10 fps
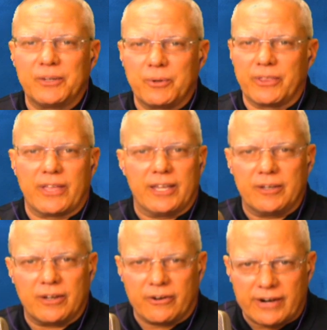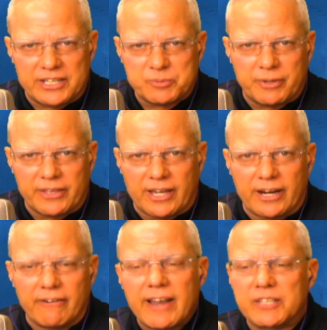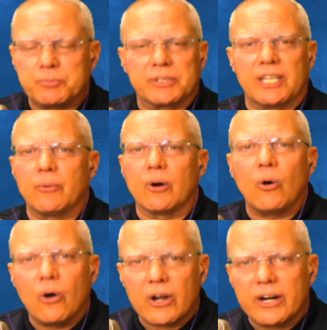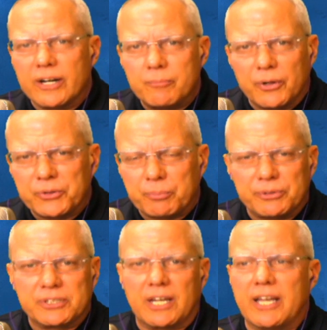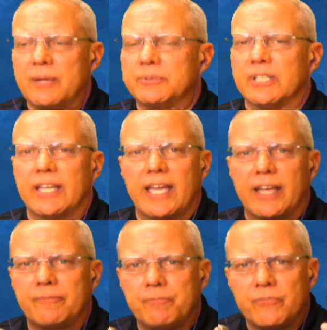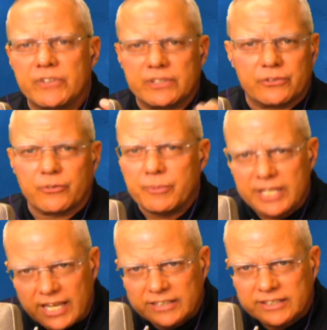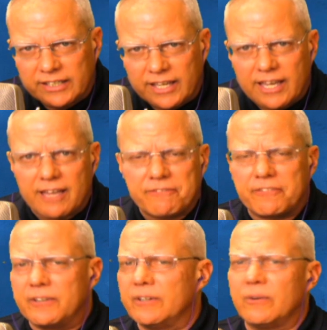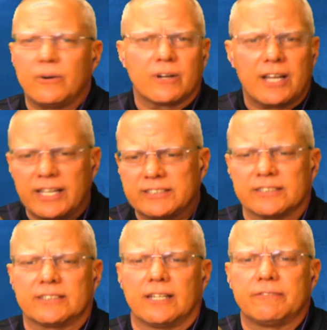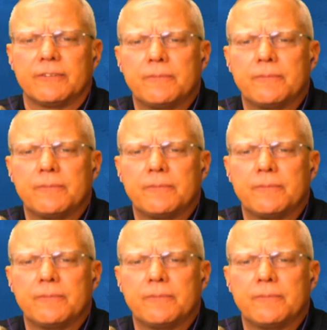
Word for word: were they harassed by the I R S, but they were audited multiple times. They had visits from the A T F and all kinds of stuff.